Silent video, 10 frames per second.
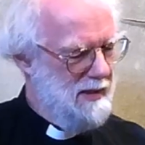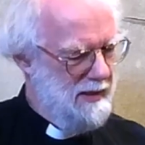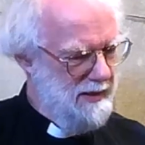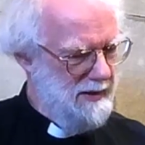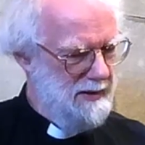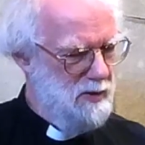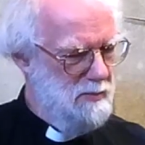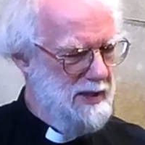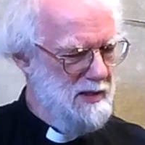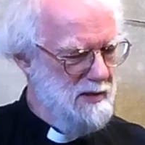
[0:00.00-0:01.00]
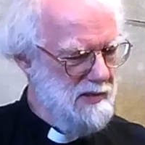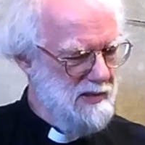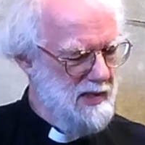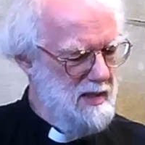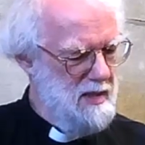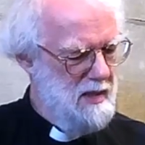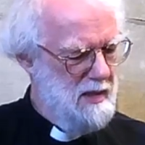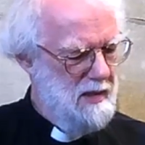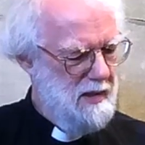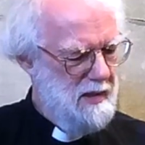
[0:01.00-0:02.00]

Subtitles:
clear, you begin to see,